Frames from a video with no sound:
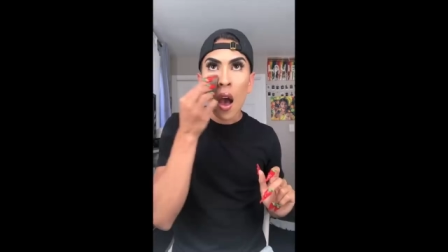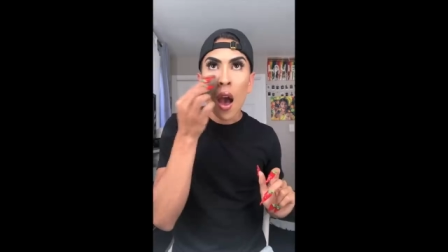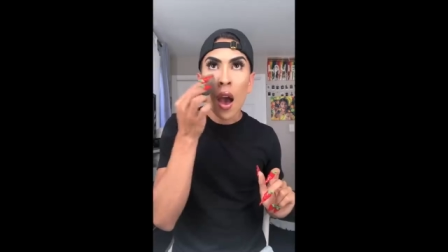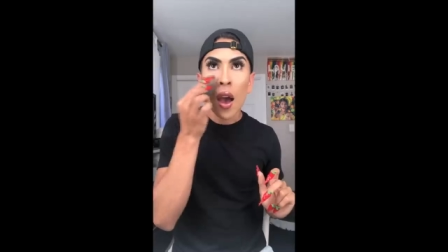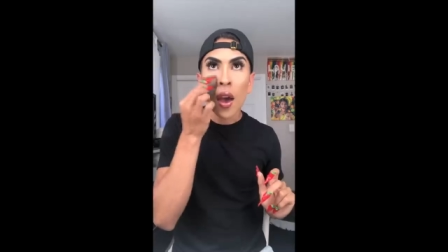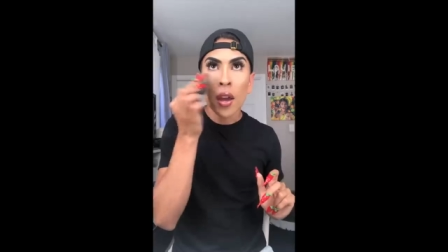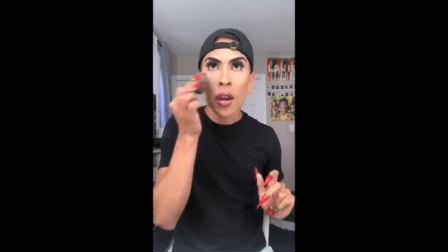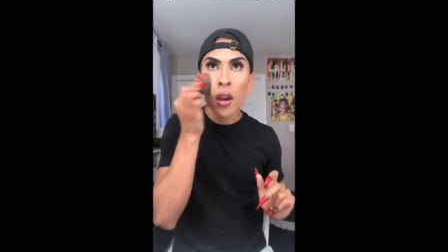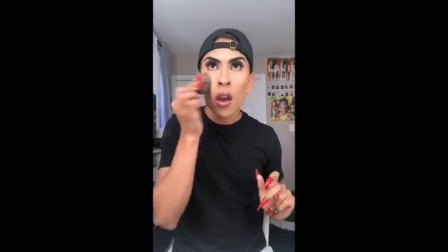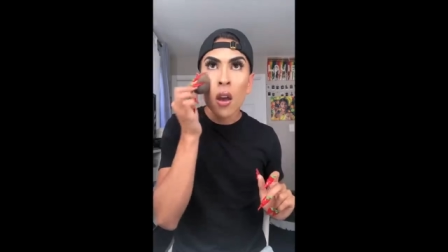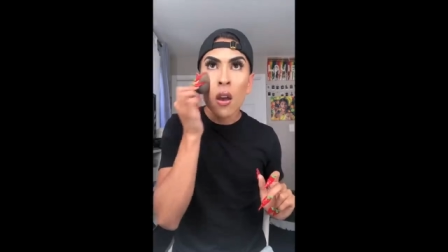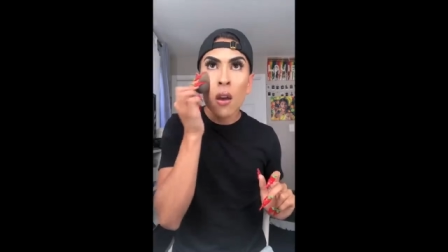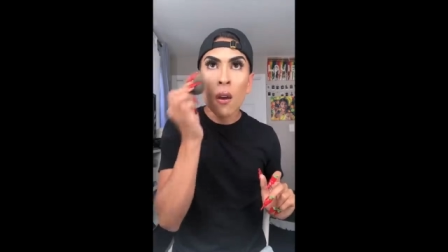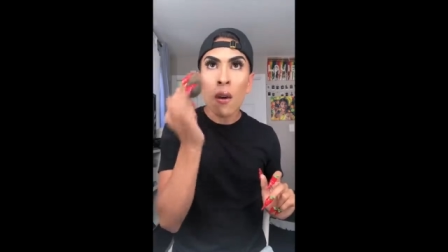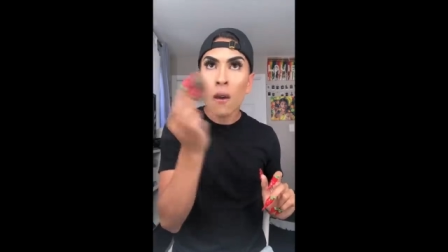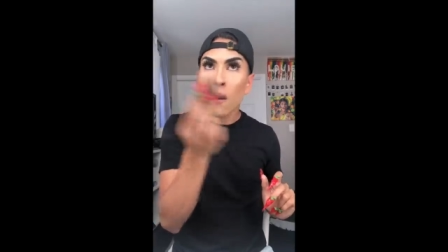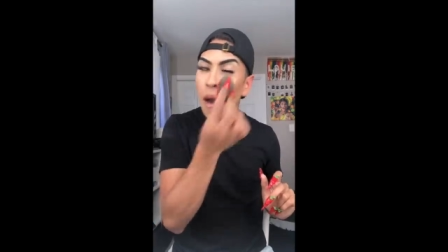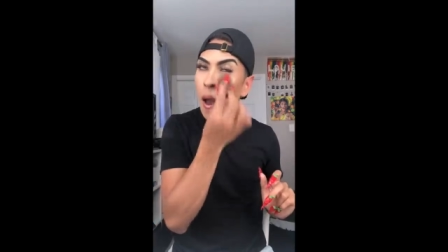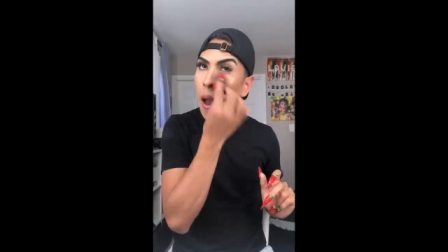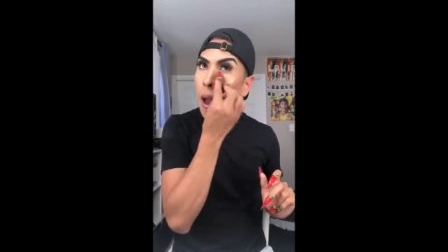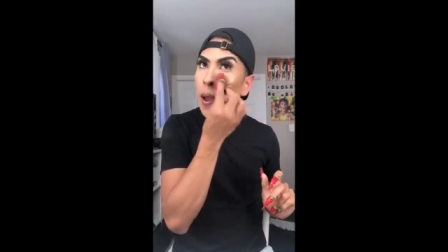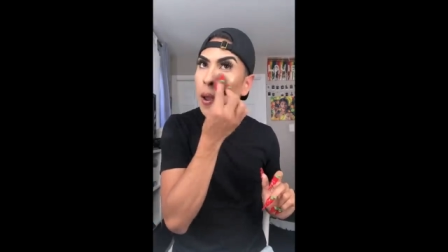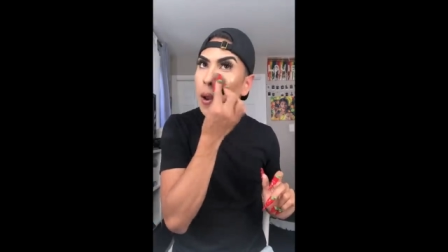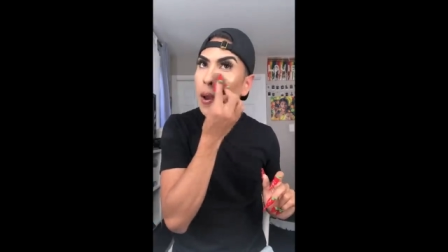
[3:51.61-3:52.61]
I
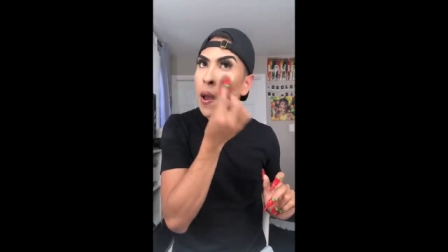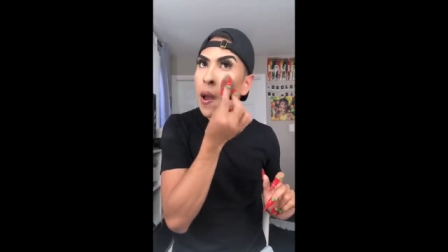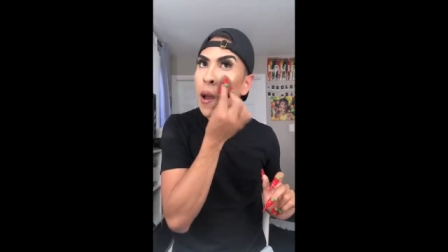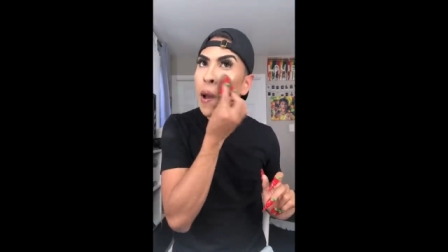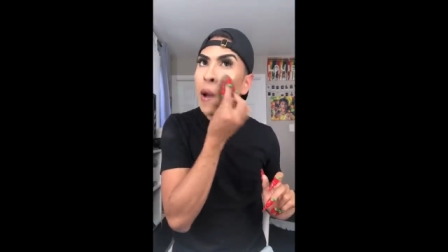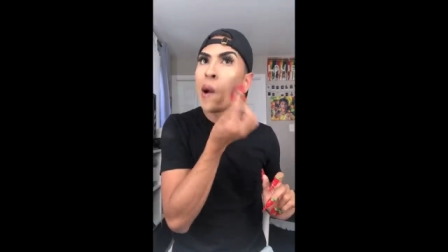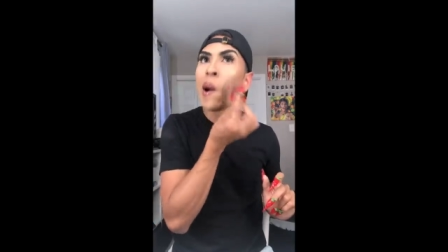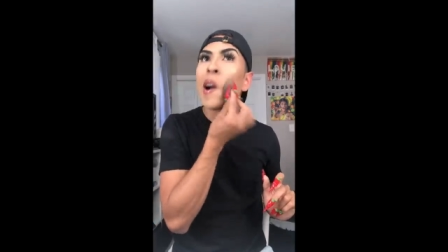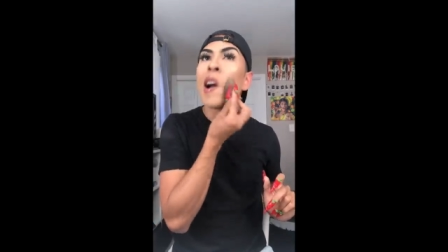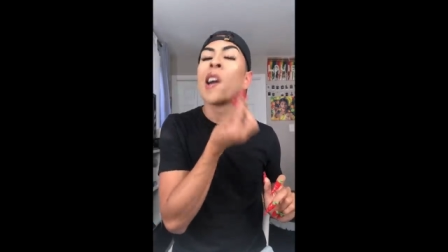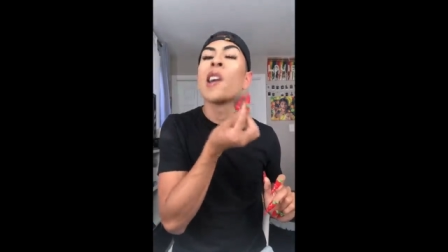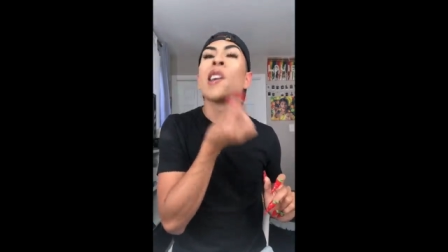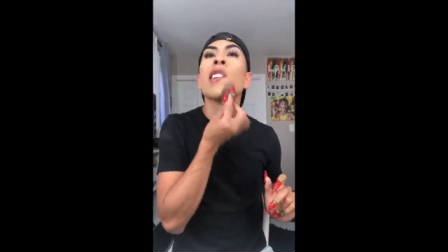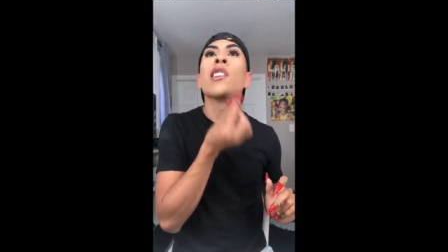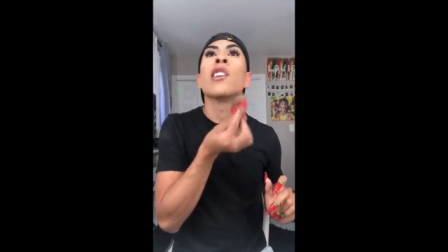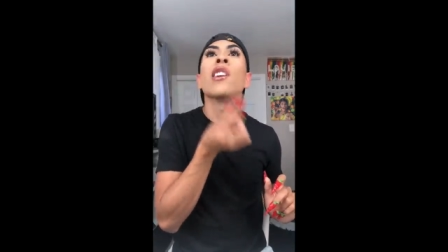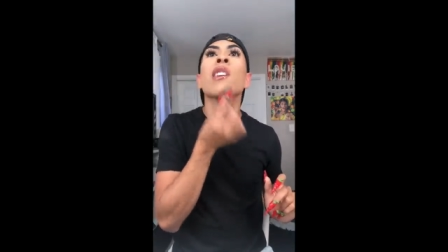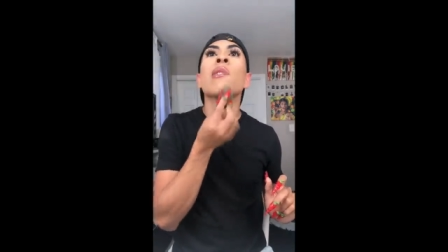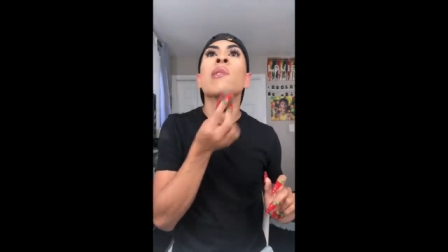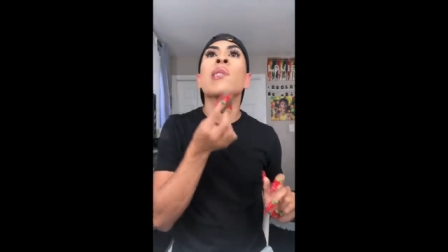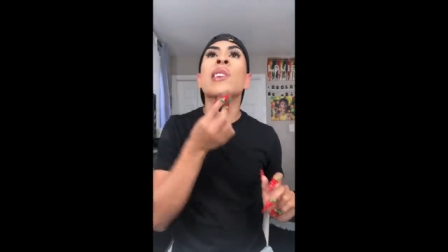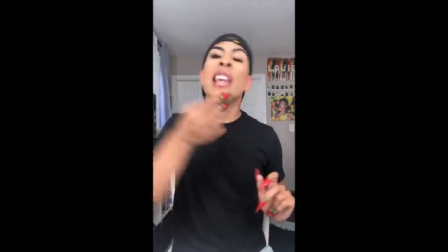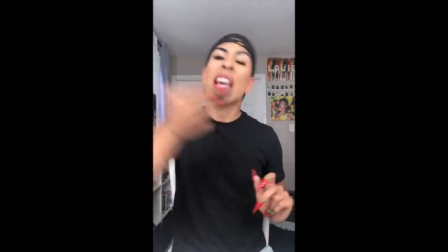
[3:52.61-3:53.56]
know, I know, I know.